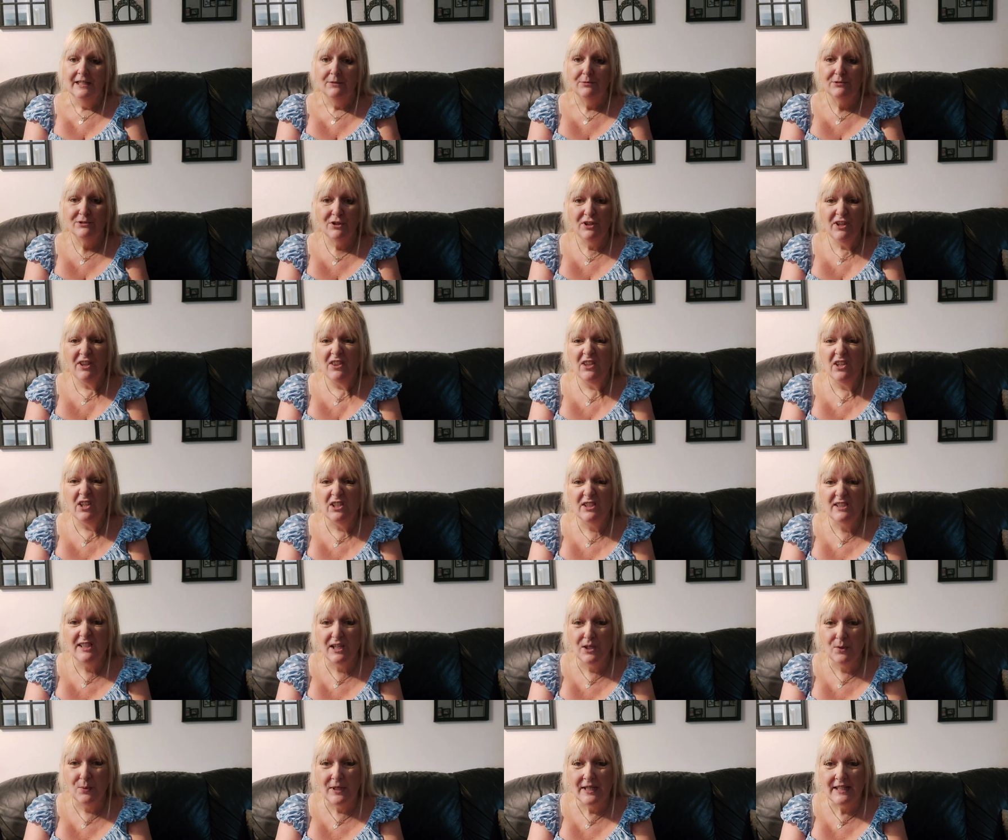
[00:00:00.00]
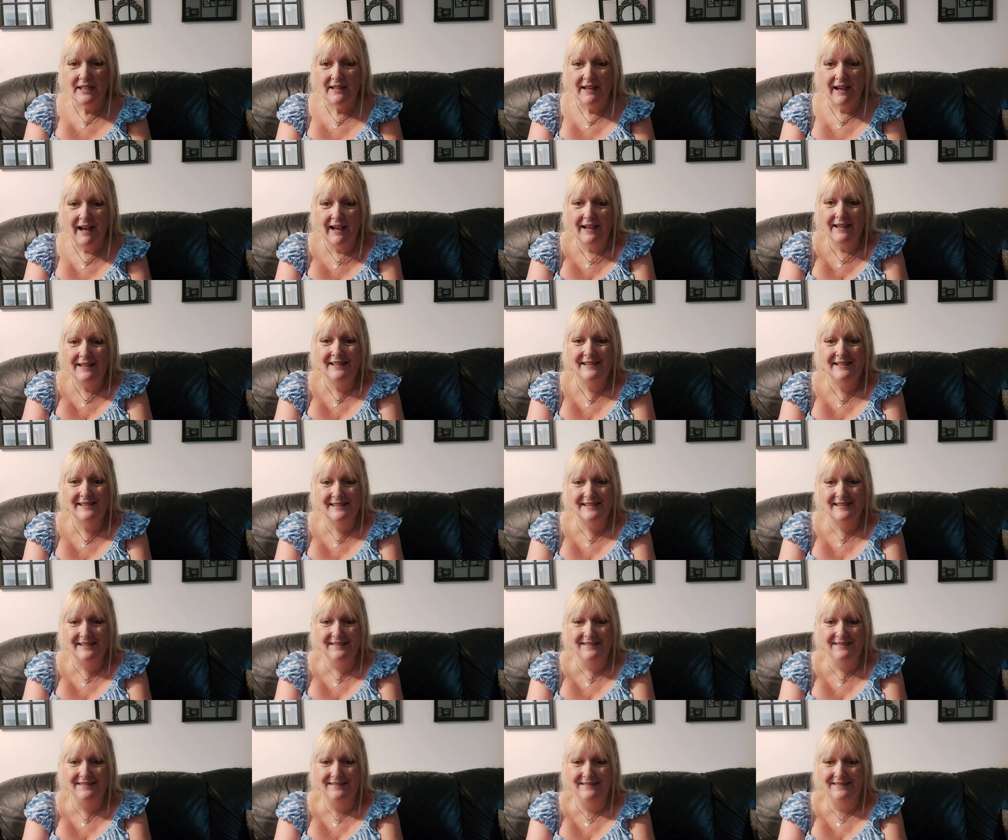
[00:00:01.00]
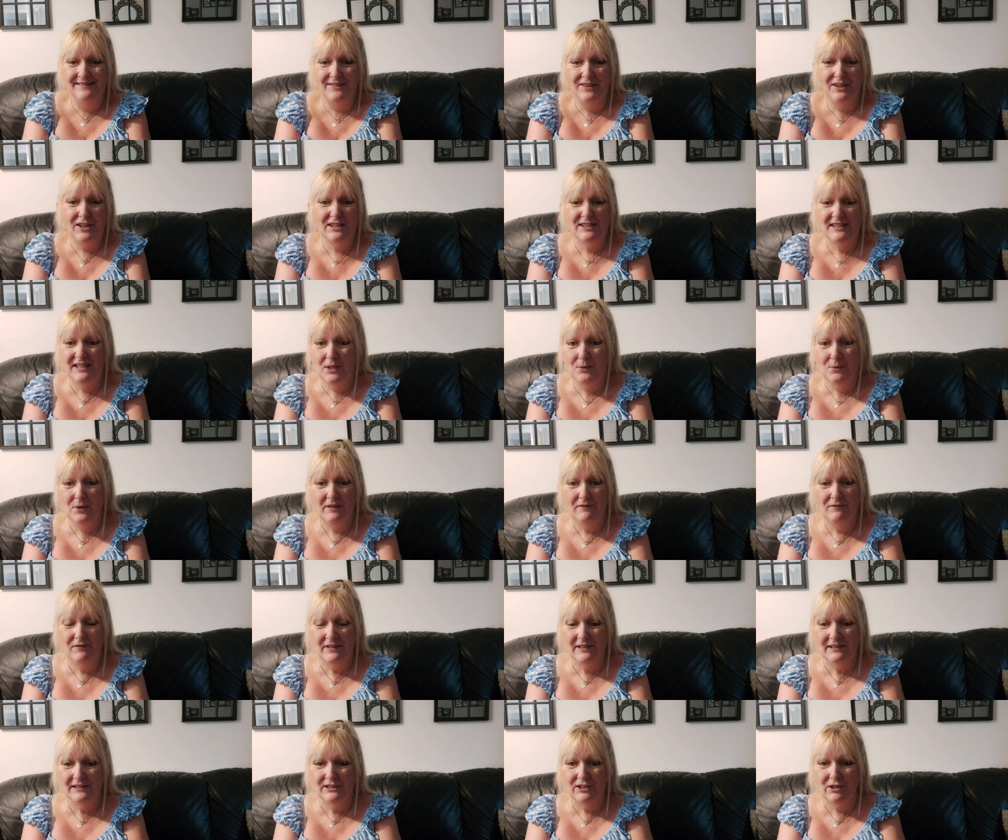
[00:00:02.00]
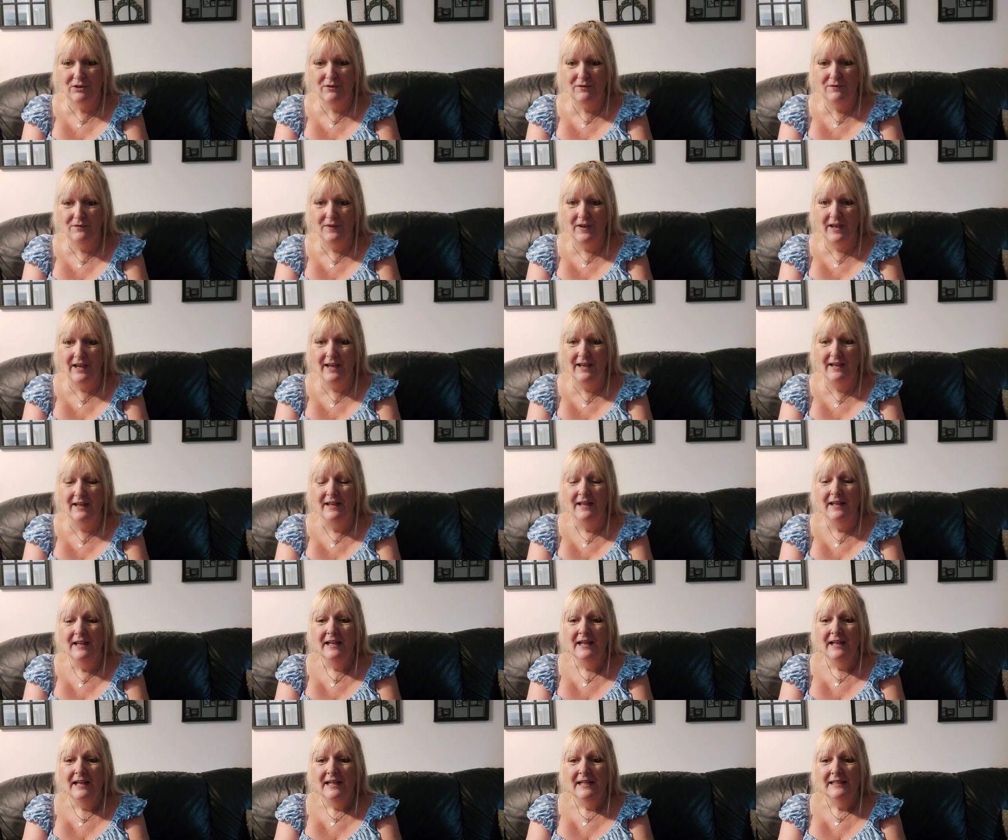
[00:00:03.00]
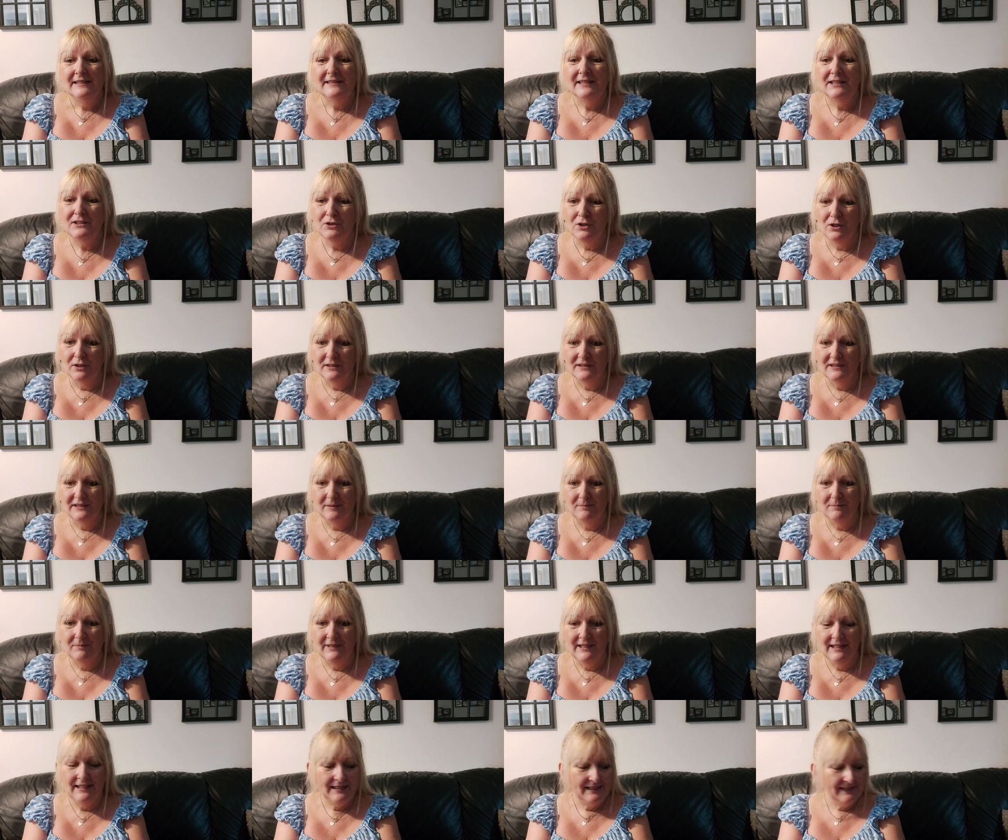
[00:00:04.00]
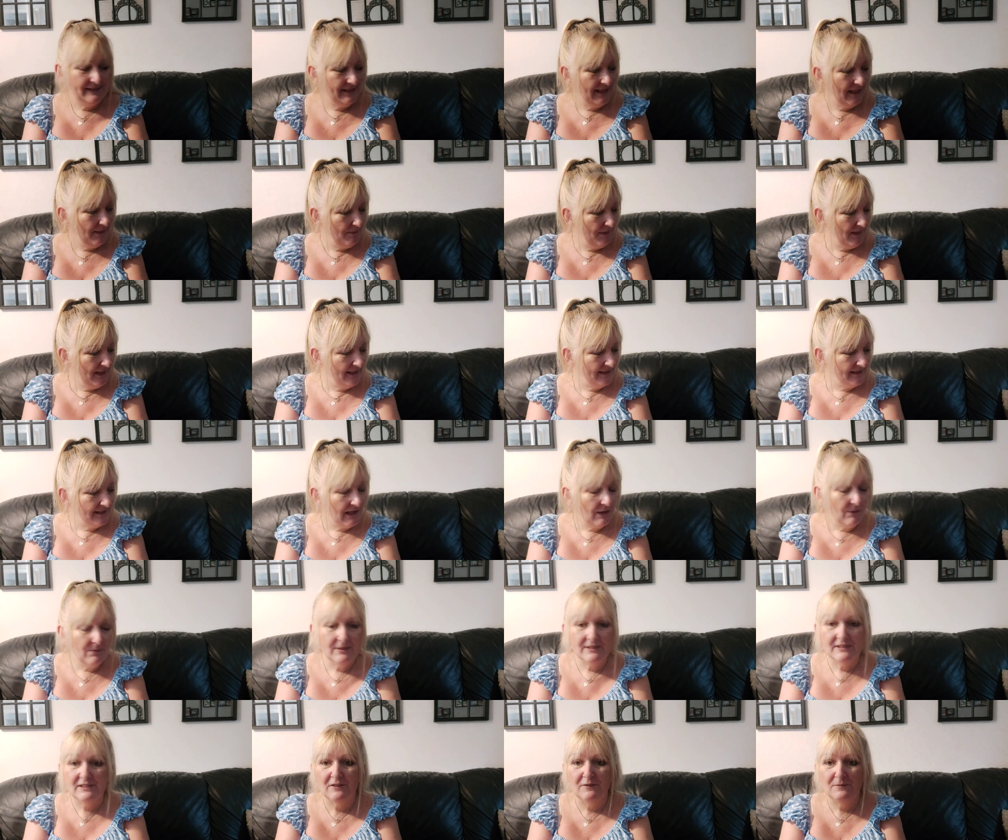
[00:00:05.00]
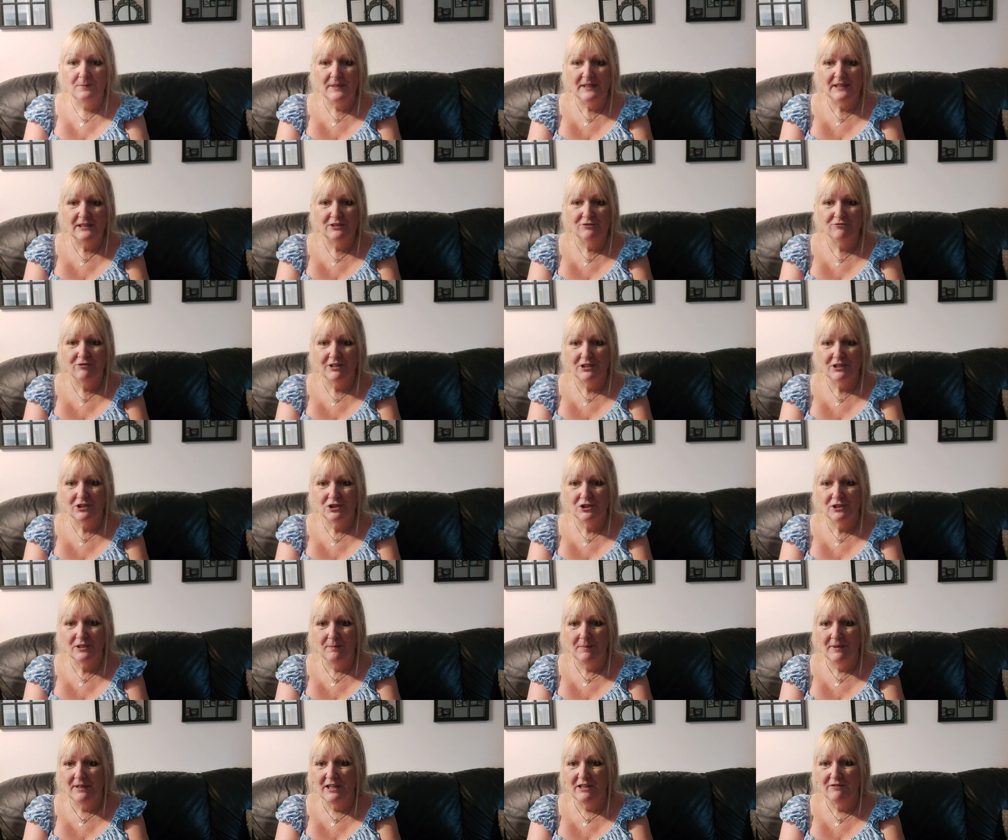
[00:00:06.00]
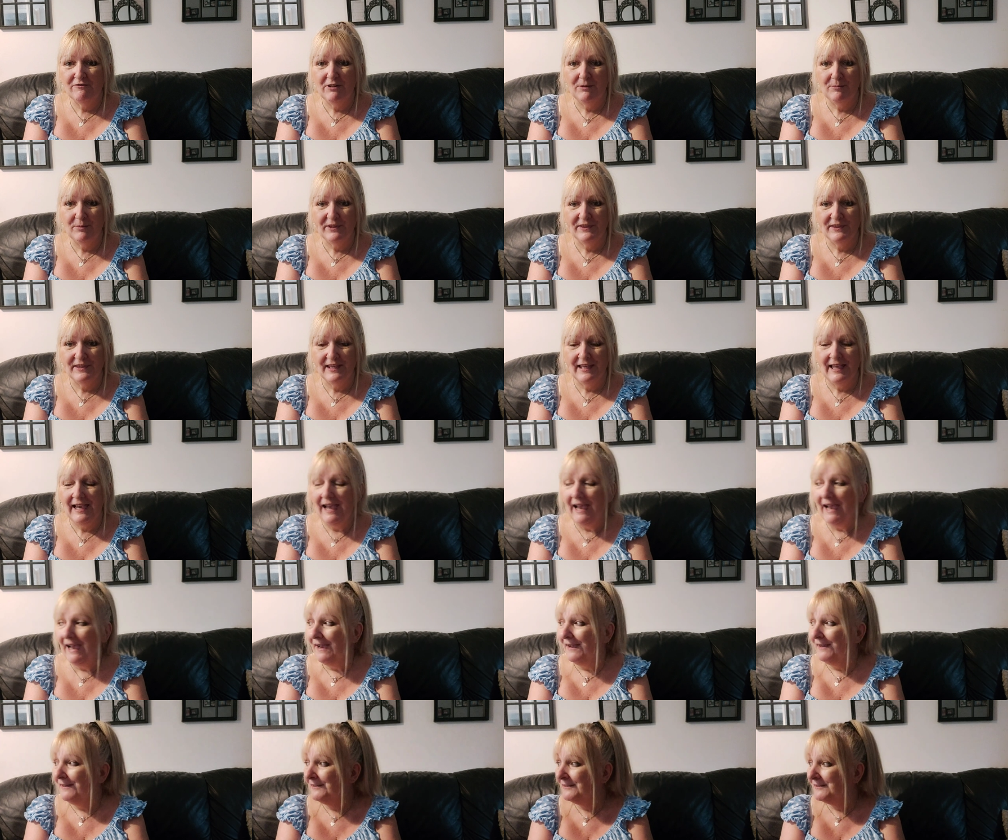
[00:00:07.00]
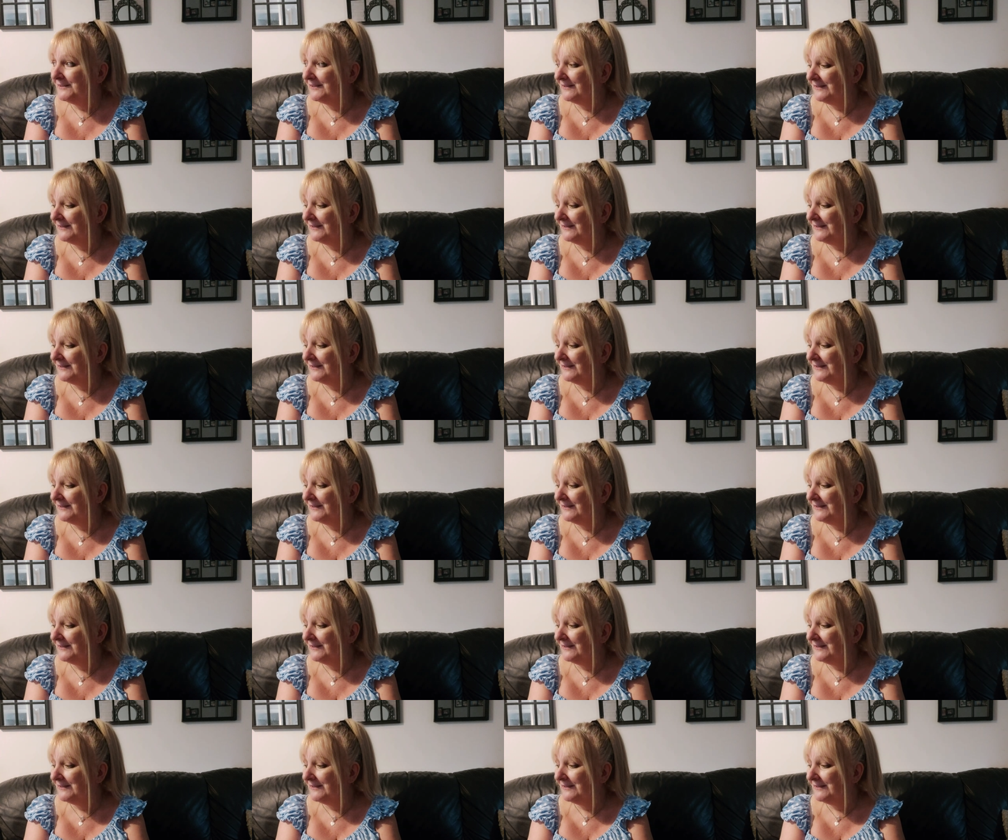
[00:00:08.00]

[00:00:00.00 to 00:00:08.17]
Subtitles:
It was only £30, guys. £30 for a sofa. Did contemplate it, because ours have been scratched to buggery with the cat.